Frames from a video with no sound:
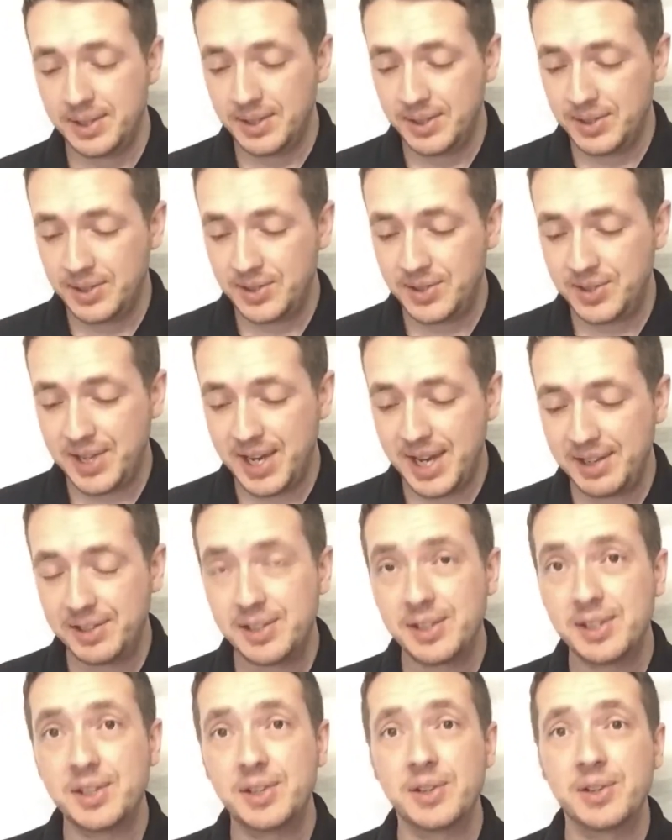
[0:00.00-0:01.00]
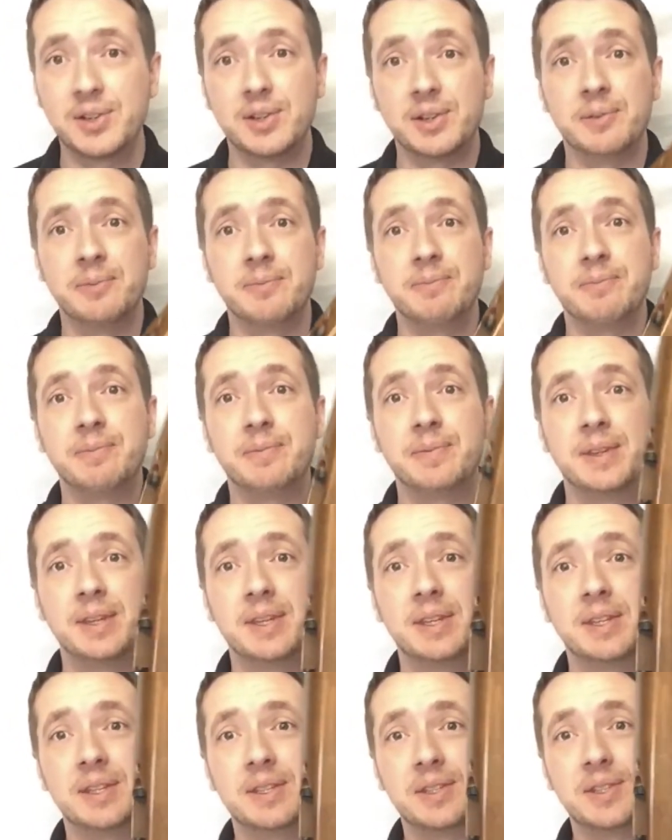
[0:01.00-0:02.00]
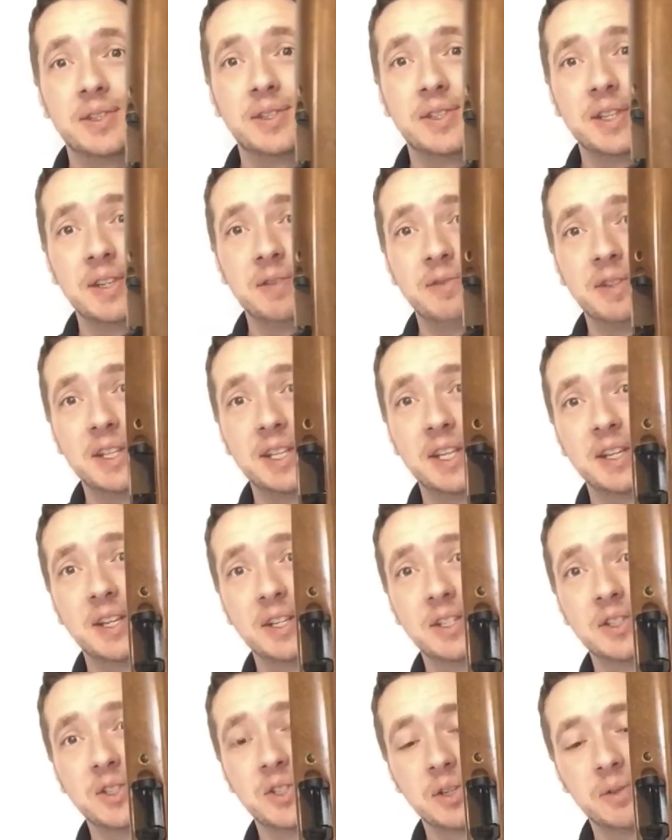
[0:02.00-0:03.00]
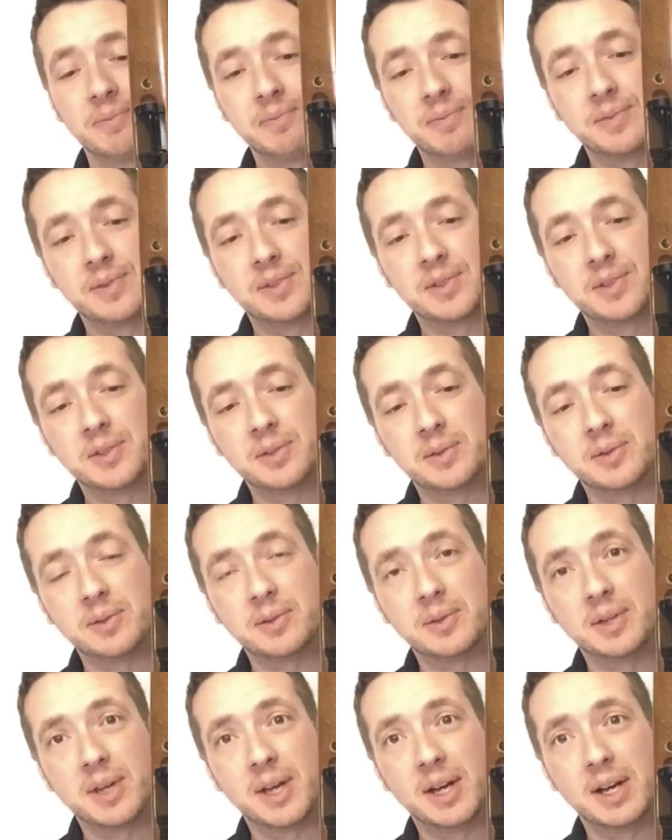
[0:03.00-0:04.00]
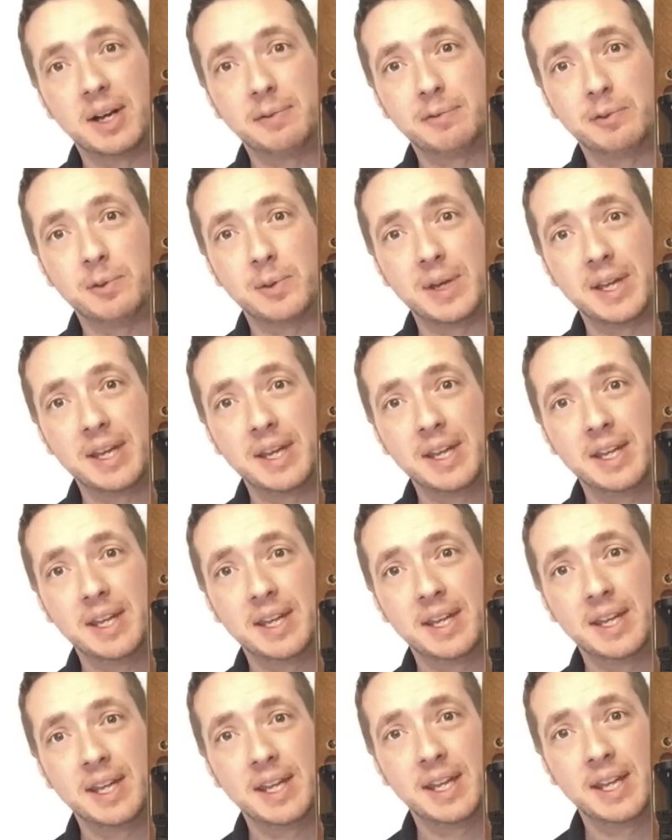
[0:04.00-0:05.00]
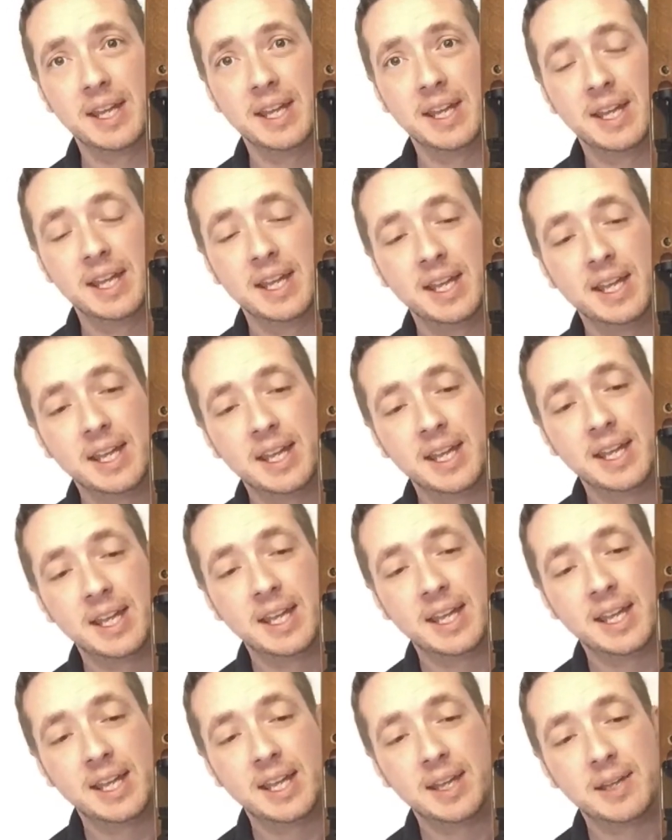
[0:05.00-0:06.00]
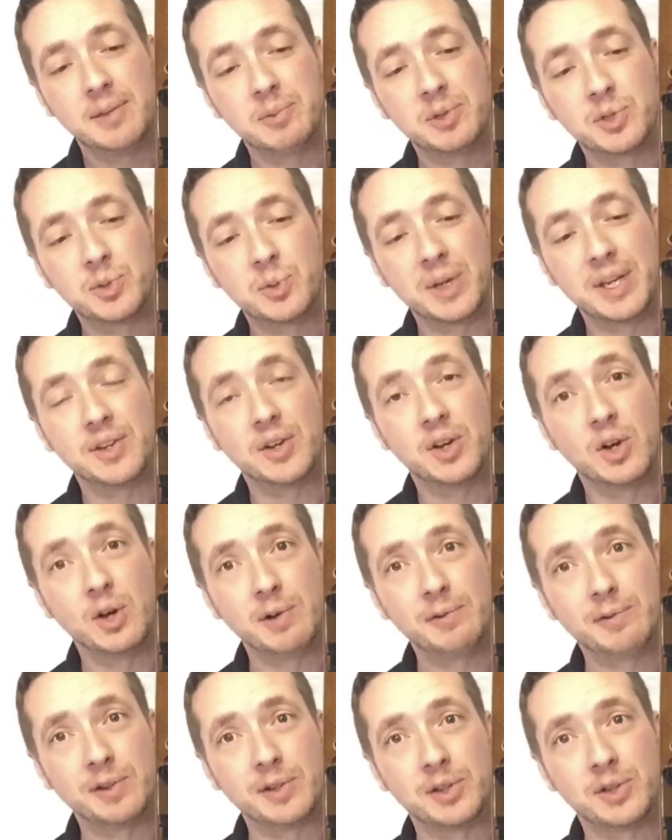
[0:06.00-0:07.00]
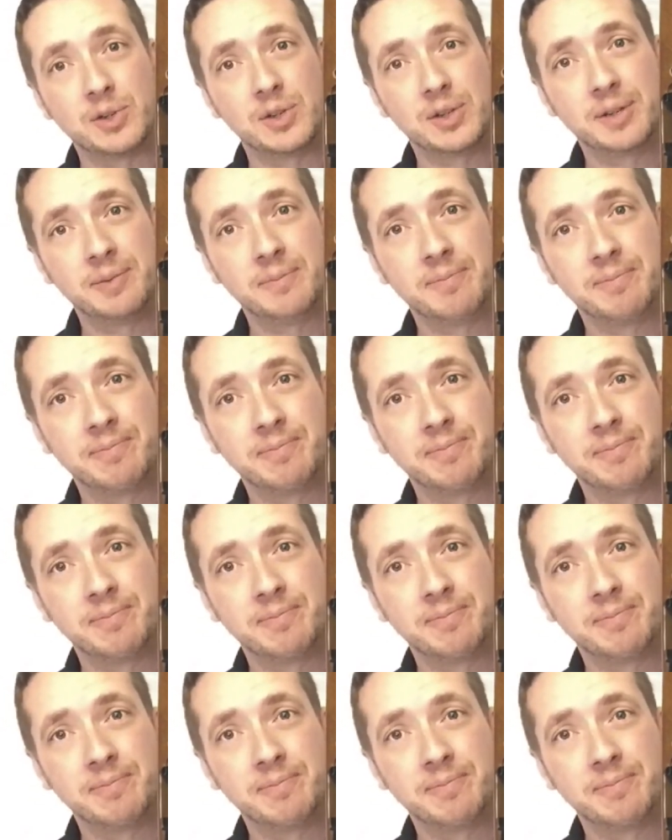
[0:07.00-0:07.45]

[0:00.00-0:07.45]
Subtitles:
set your safety catch to halfway between off and on,